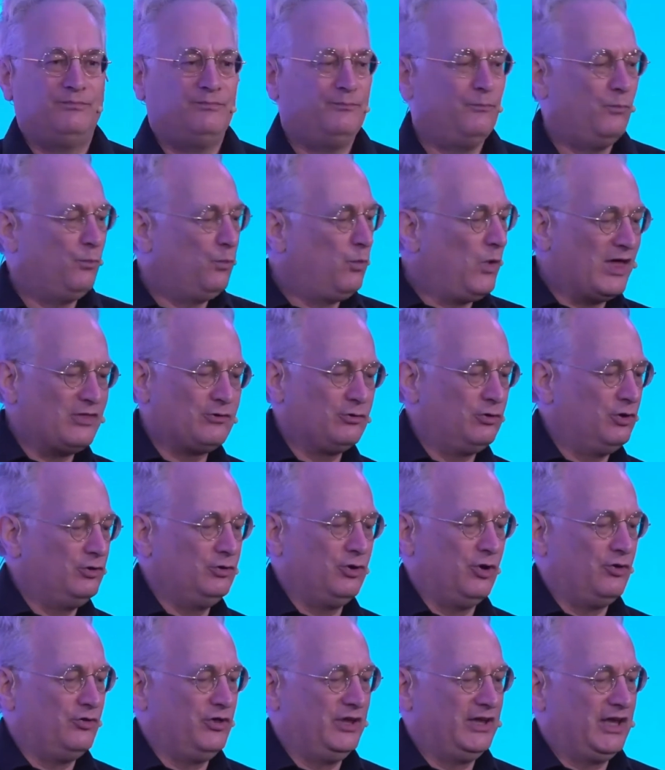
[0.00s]
whether or
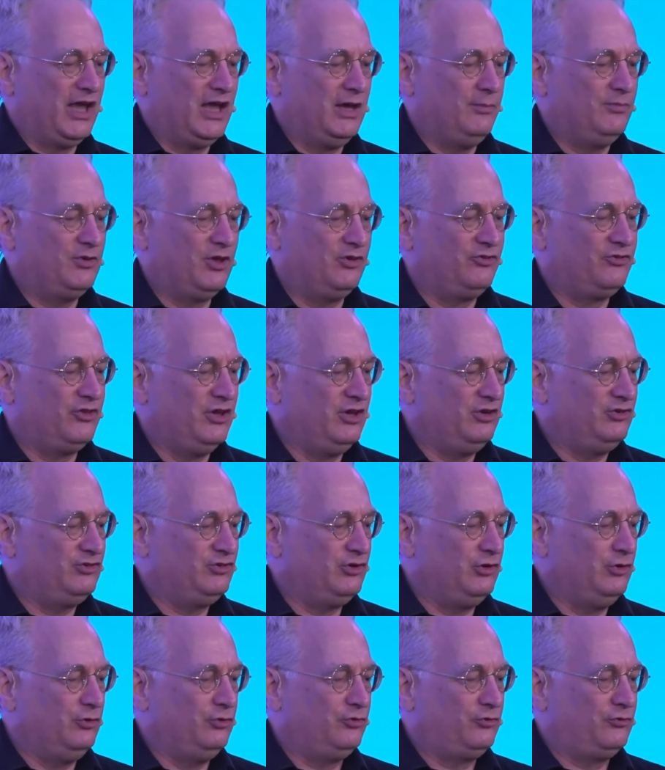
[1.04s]
not the game does things
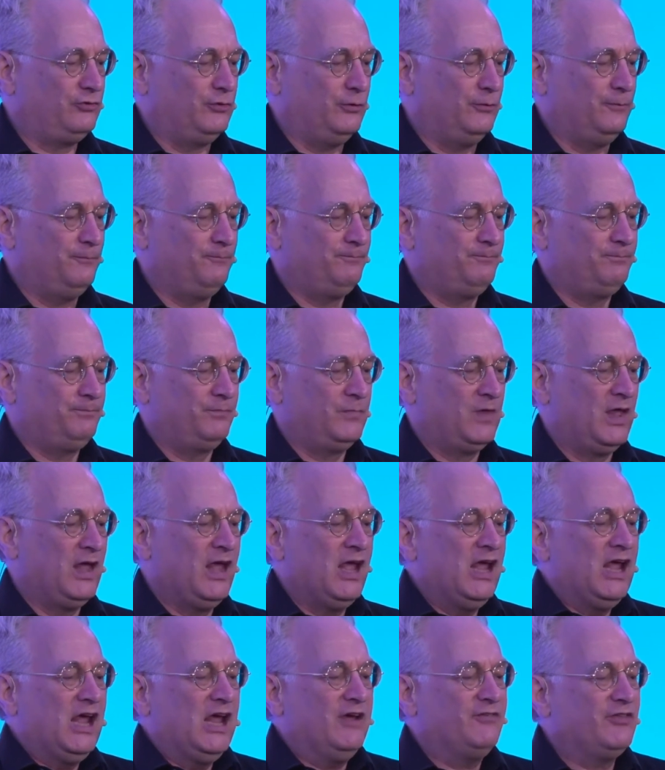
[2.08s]
useful.
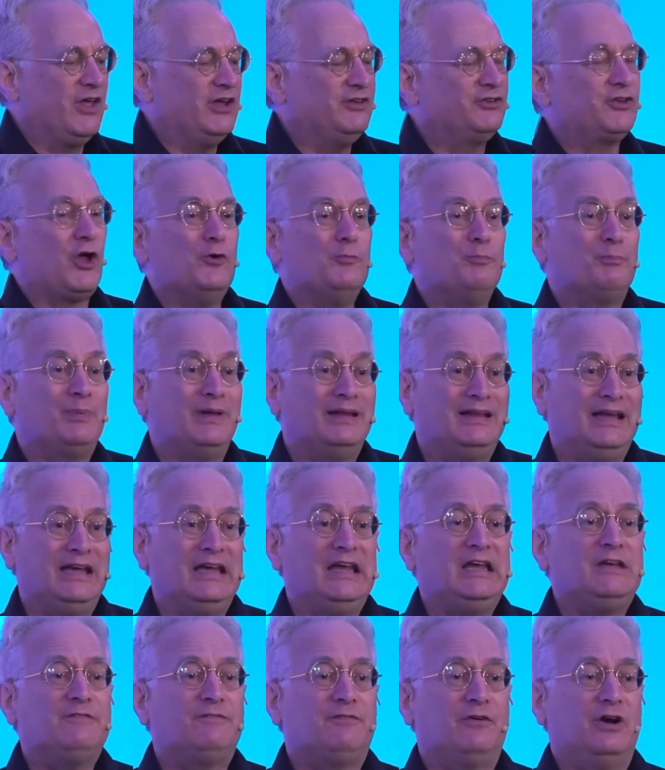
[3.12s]
If they don't
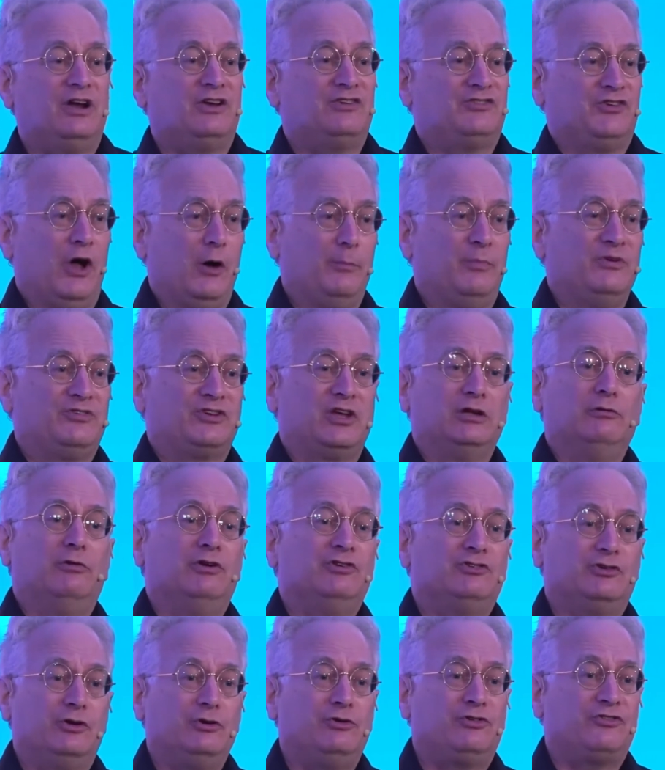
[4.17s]
believe, for example, it's going to
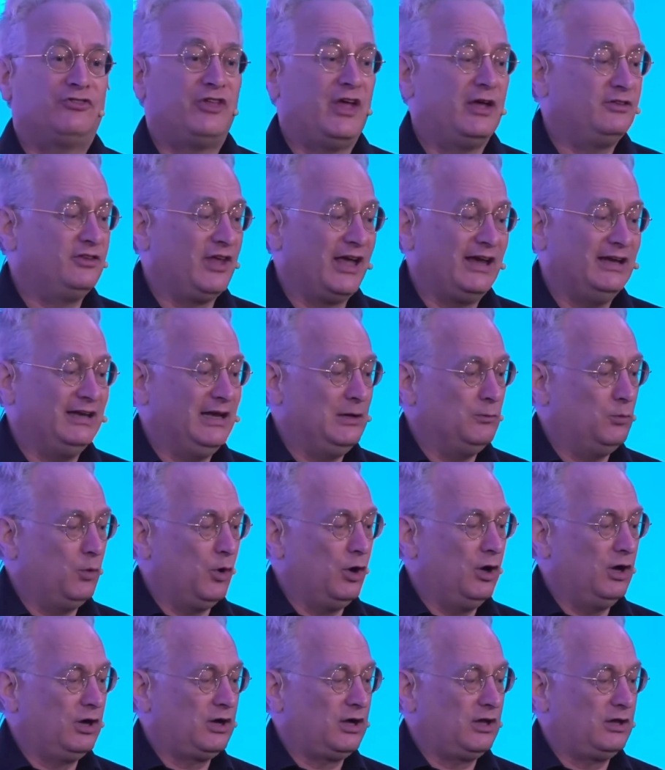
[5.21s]
reduce their daily
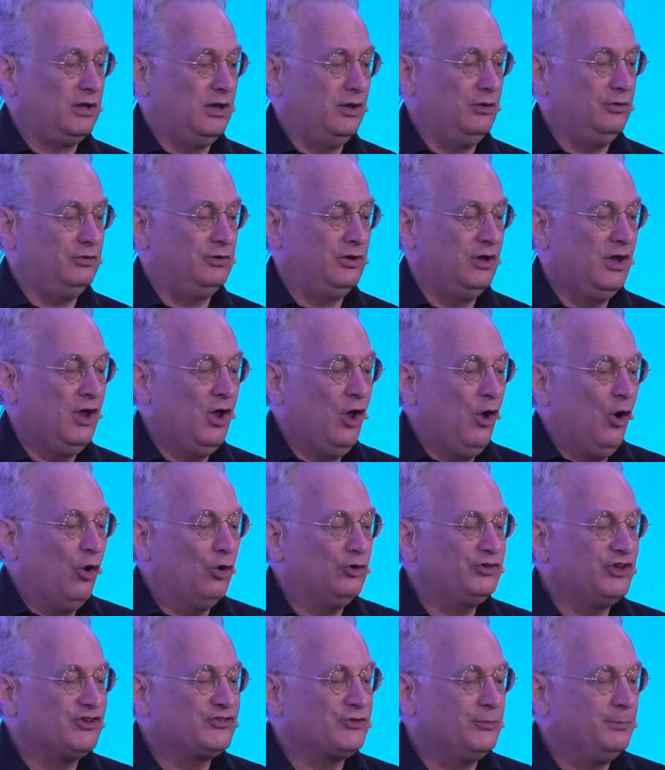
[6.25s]
workload, or
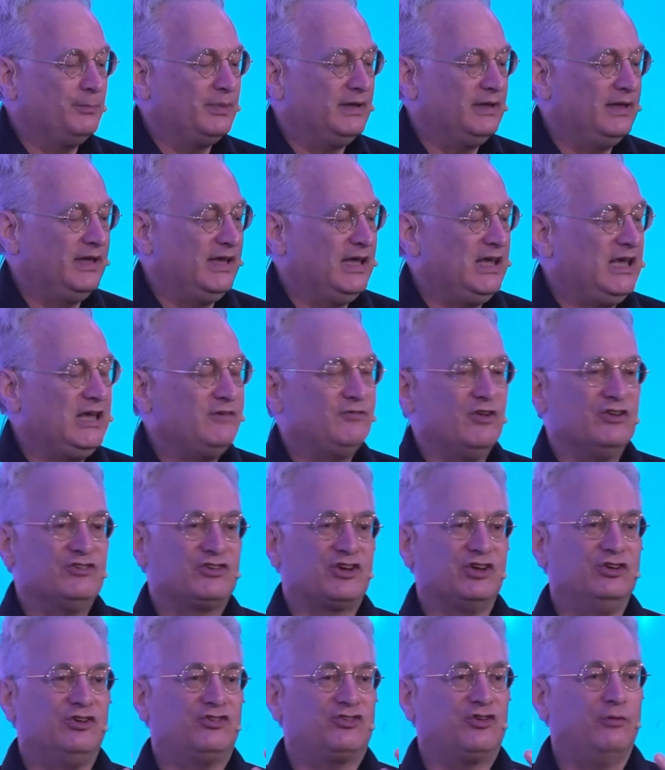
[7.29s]
doesn't believe it's
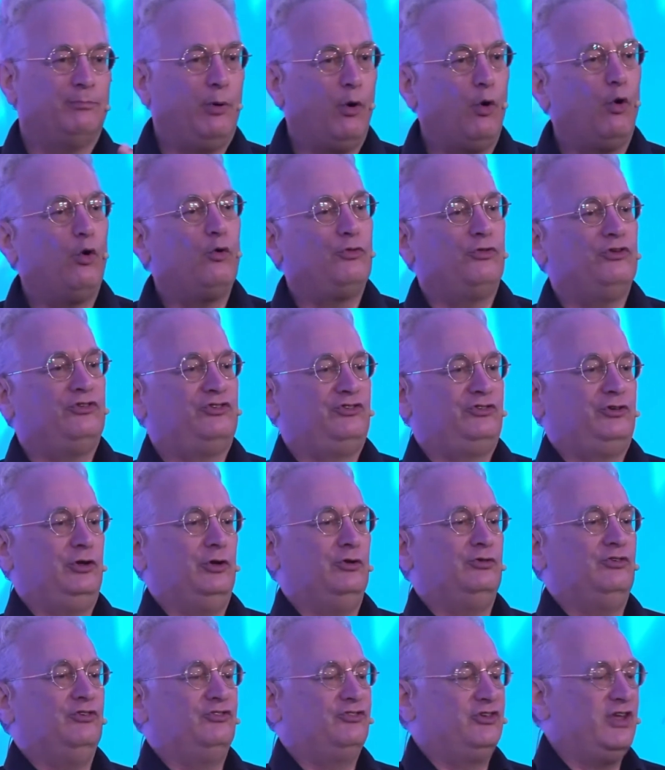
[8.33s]
going to support the
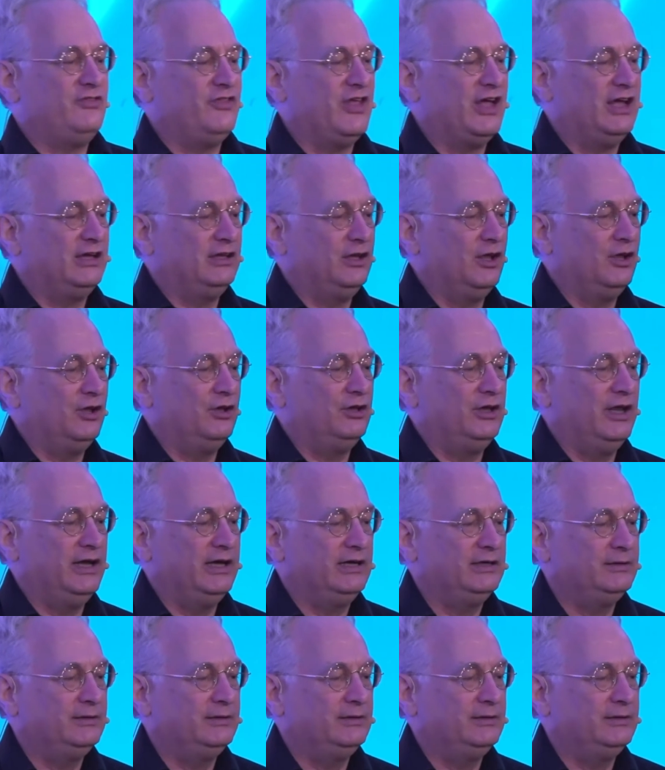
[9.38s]
students in their learning,